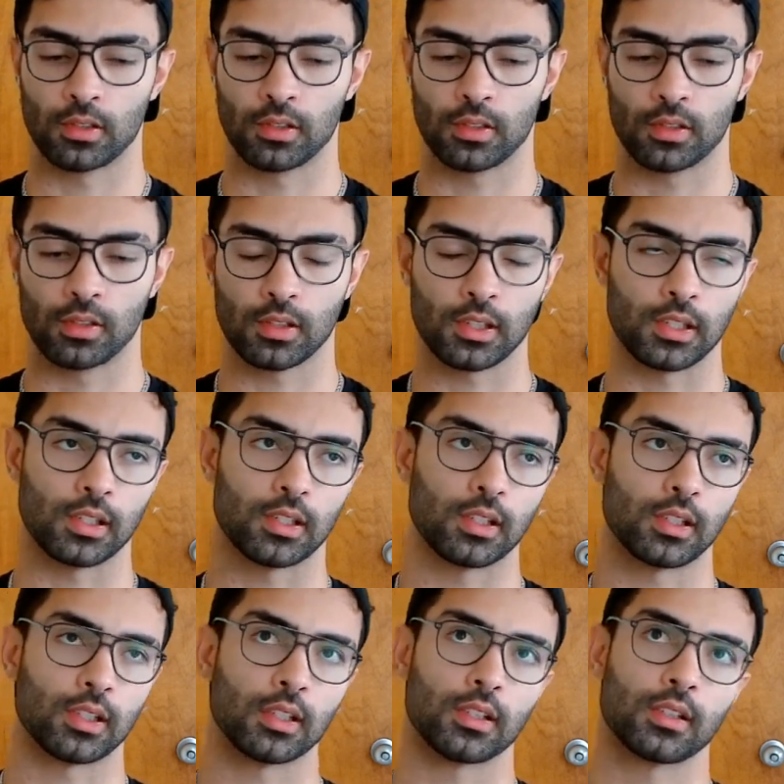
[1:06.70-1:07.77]
yeah,
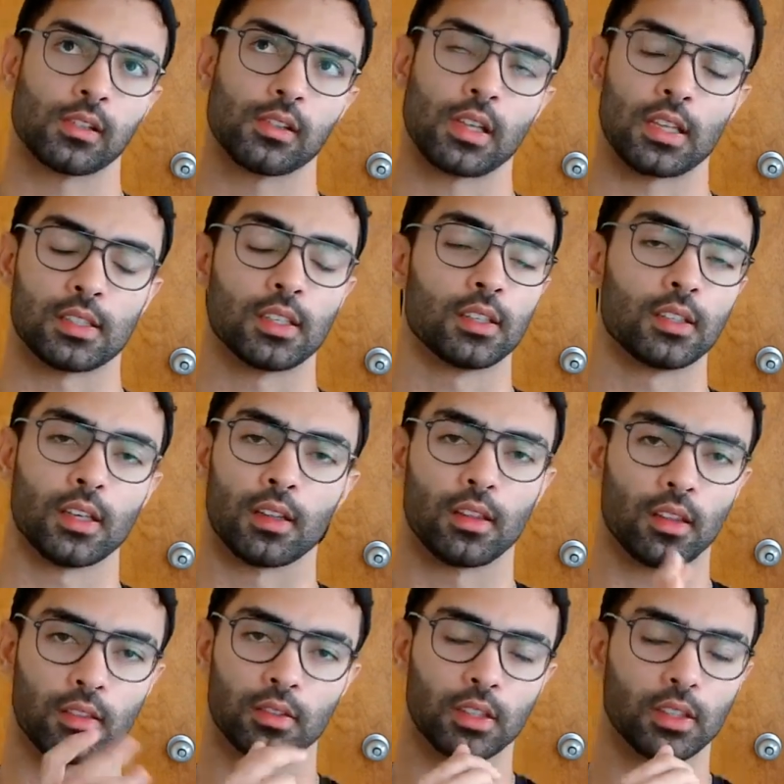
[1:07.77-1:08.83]
that's it, yeah, the
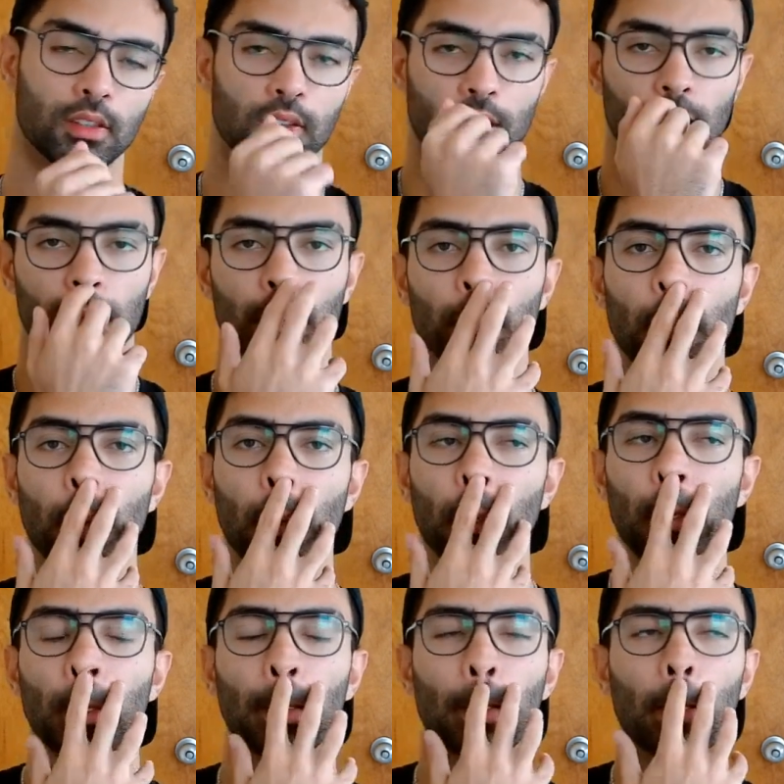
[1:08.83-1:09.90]
three, right?
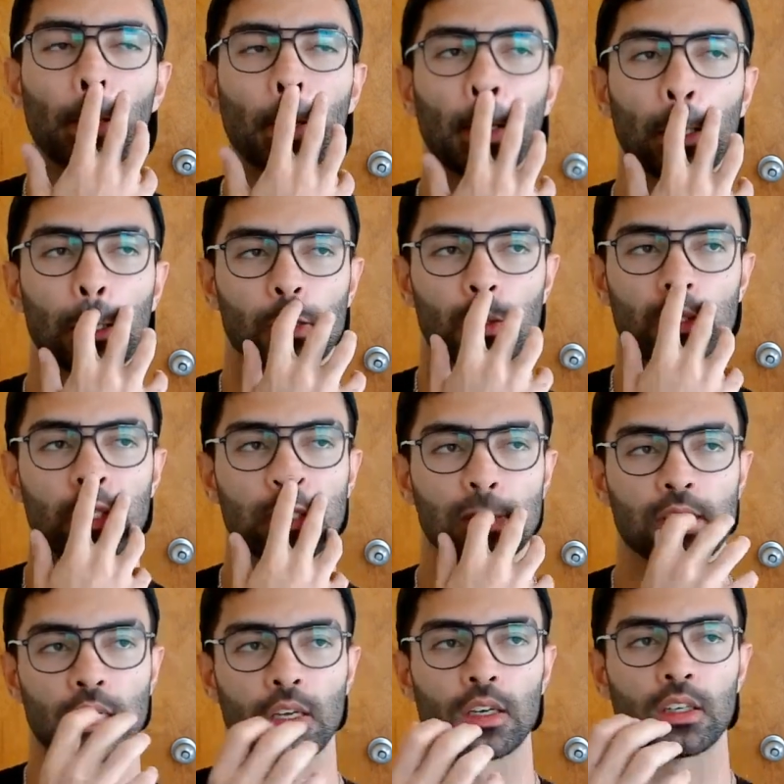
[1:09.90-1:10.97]
So this is
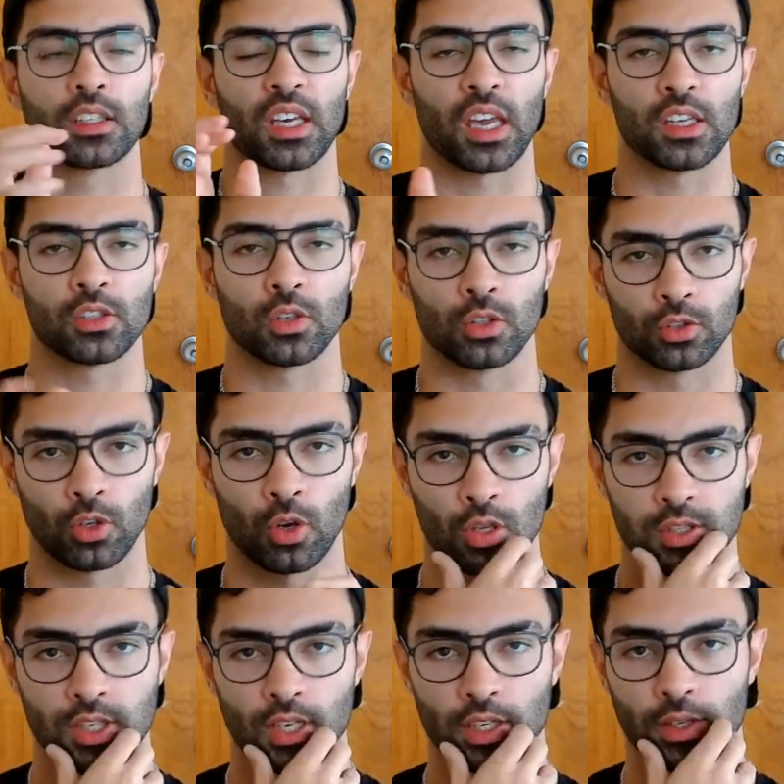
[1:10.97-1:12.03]
a case control
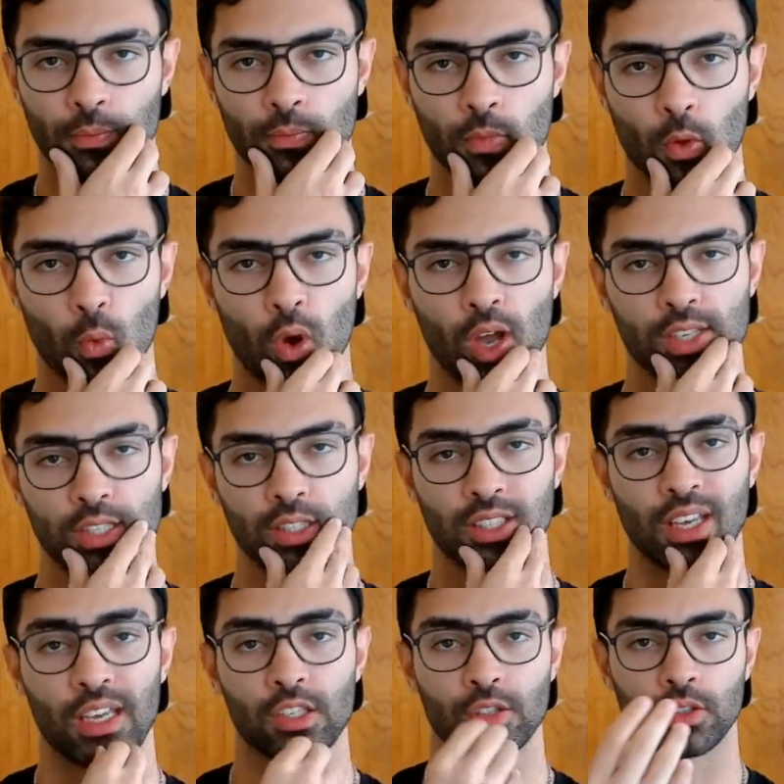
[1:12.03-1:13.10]
study. Why is it
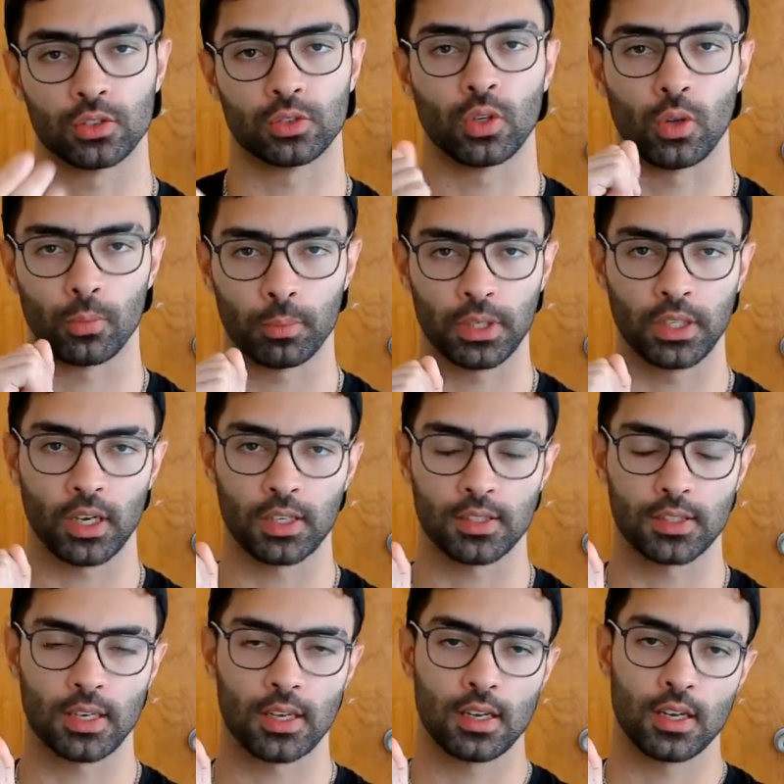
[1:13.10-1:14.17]
case control?
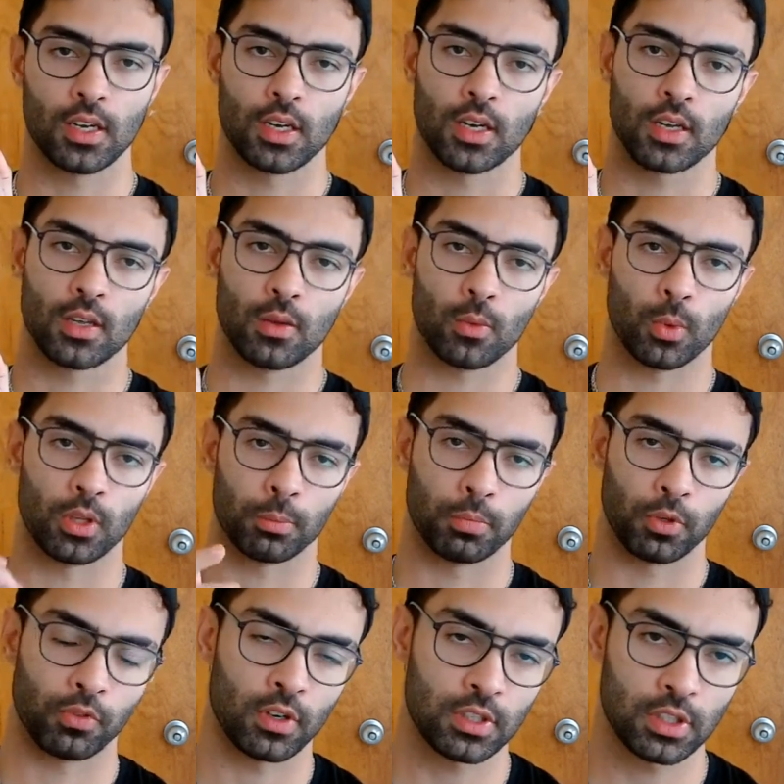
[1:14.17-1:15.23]
Because when the
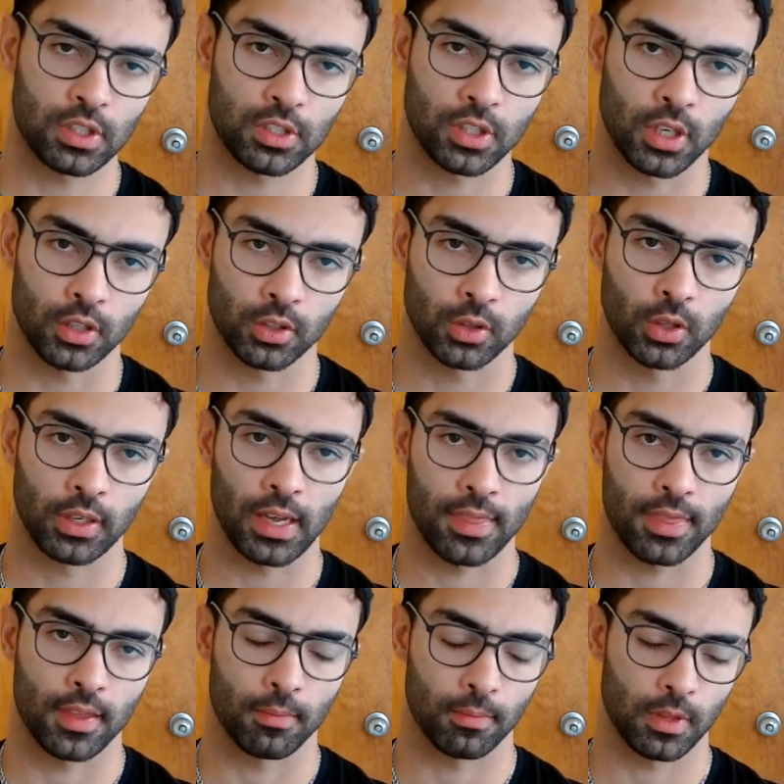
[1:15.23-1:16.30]
professor is starting to look at
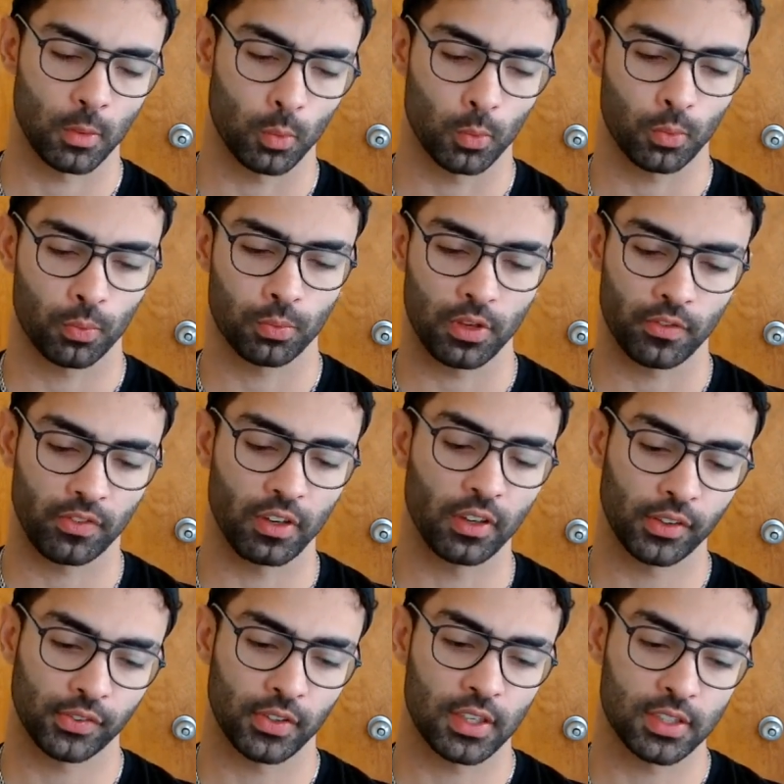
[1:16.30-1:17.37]
them, the
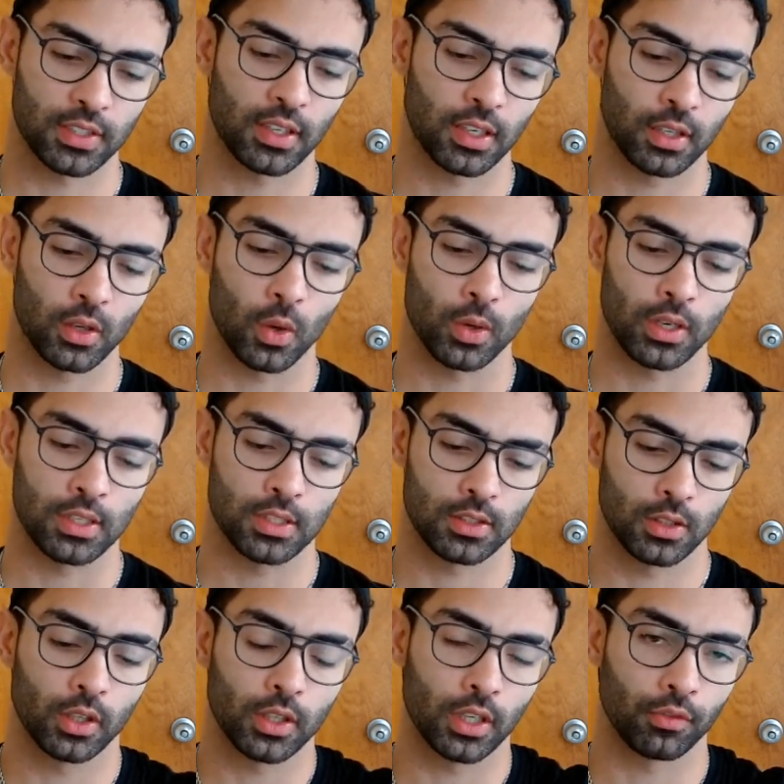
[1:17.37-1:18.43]
very first thing he's
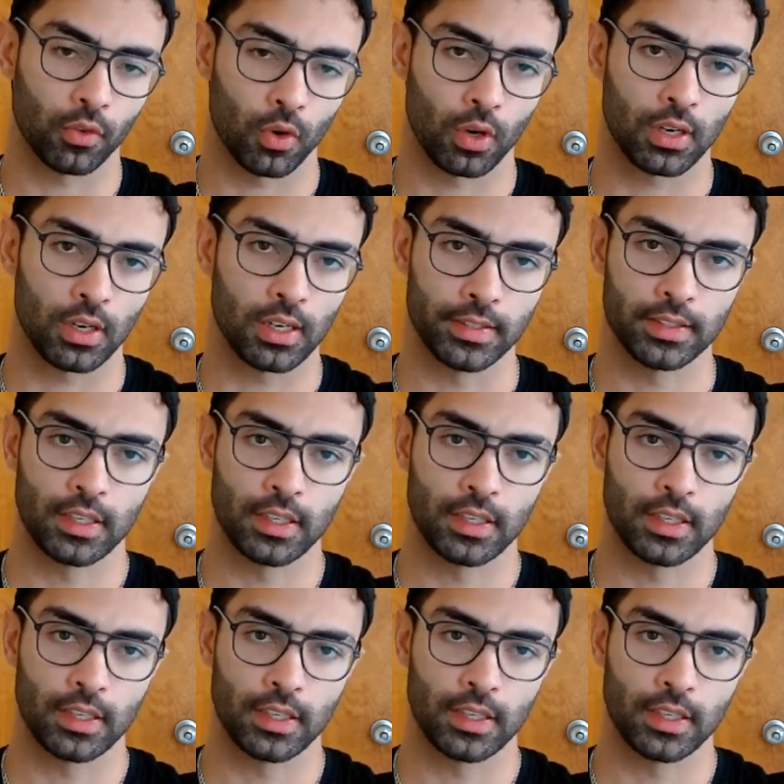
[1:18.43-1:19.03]
looking for is,